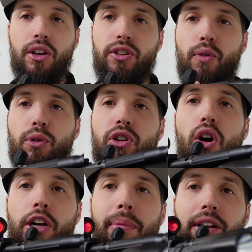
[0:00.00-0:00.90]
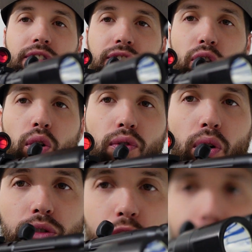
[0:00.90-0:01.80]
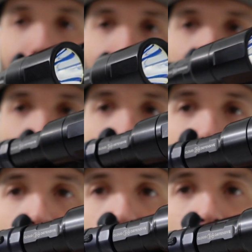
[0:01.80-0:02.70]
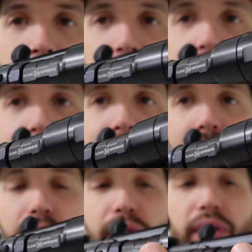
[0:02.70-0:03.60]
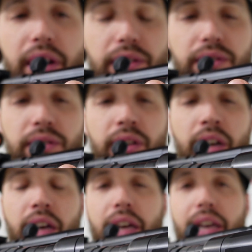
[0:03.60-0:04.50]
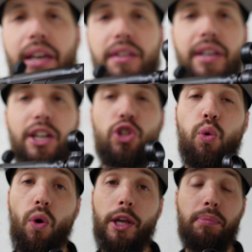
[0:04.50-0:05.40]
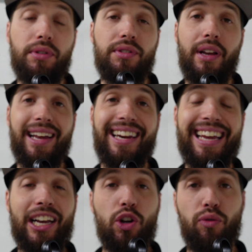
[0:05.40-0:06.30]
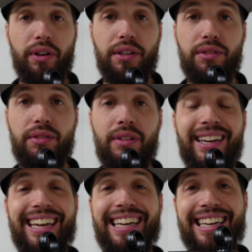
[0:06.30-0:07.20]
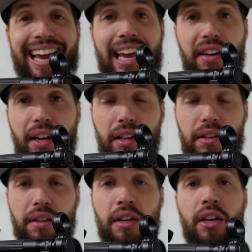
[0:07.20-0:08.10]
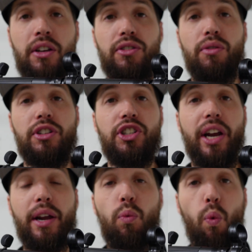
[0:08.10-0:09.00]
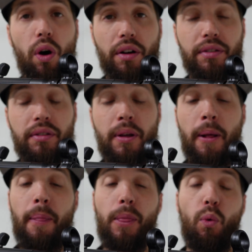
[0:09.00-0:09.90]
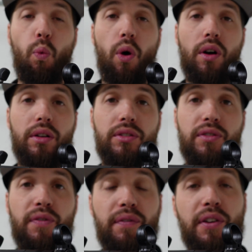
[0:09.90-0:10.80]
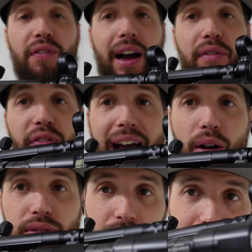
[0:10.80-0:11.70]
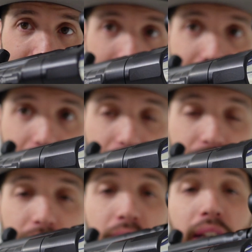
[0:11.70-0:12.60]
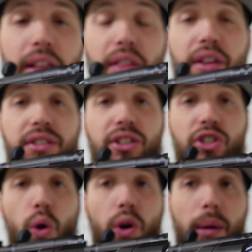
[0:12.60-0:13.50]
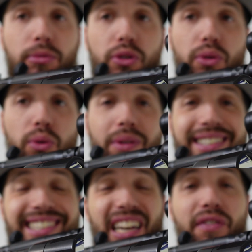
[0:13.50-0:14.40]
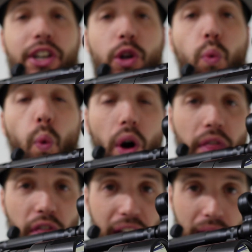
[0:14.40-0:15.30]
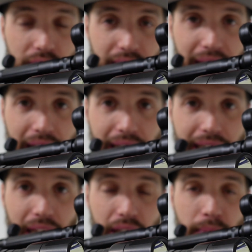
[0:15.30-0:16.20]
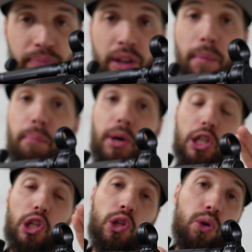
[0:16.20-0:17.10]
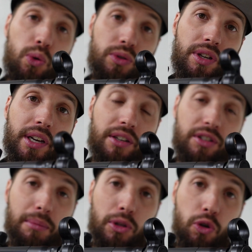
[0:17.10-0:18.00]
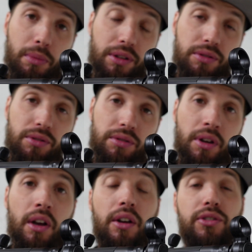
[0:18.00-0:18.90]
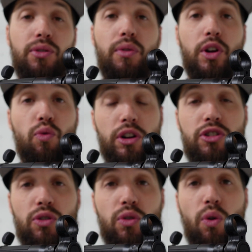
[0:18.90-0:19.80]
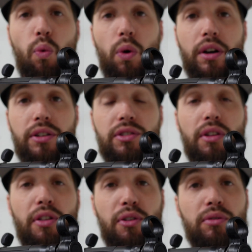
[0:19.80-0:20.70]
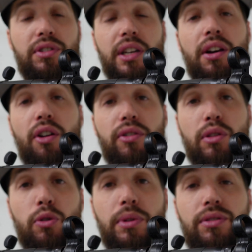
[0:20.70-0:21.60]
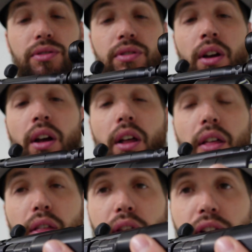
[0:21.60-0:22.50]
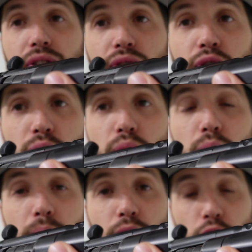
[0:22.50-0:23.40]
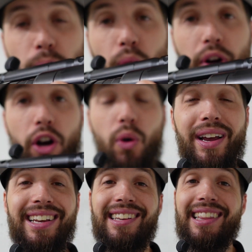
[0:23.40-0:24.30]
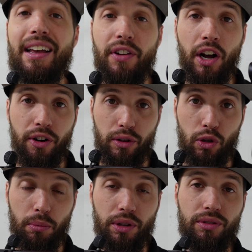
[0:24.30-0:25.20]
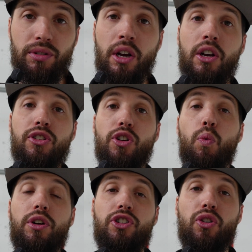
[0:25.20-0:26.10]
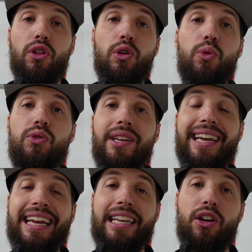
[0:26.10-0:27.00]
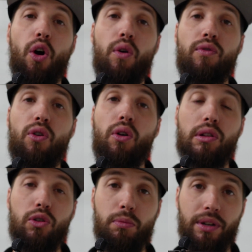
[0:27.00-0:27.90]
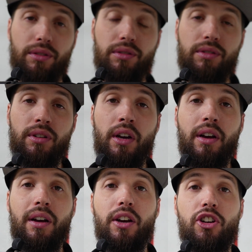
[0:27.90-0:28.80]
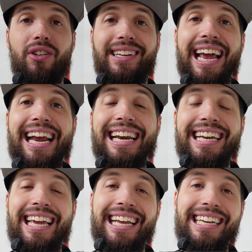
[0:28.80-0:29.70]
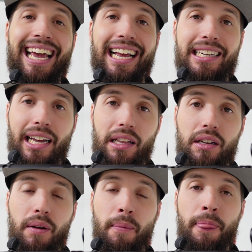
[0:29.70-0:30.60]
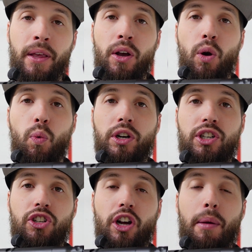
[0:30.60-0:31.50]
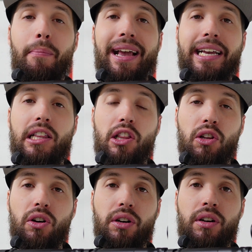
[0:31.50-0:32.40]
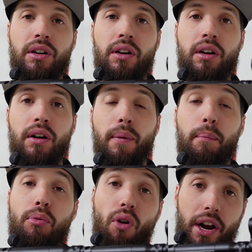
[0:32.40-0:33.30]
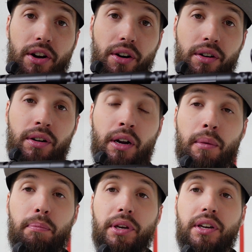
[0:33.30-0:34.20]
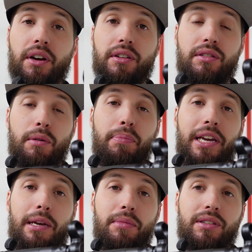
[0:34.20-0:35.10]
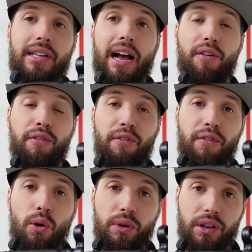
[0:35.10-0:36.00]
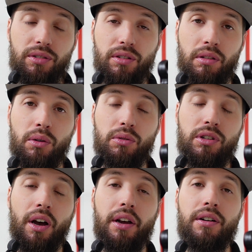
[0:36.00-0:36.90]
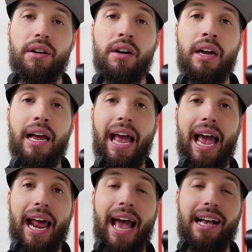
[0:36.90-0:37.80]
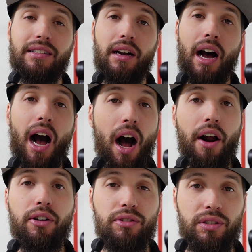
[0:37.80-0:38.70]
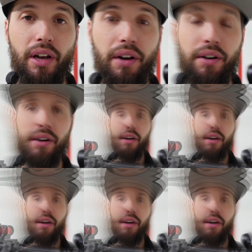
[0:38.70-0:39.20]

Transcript: So if we're talking about just the overall specs, so what you're getting out of this is a 20% increase in candela. So the Gen 1 was 55,000 candela. This is going up to 71,000 candela, but losing some lumens. So the original was 1,300 lumens. This new 2.0 is 1,100 lumens. So what you're losing in overall lumens, you're gaining in candela, which is going to make it look brighter because the beam is now focused a little tighter and has a hotter center.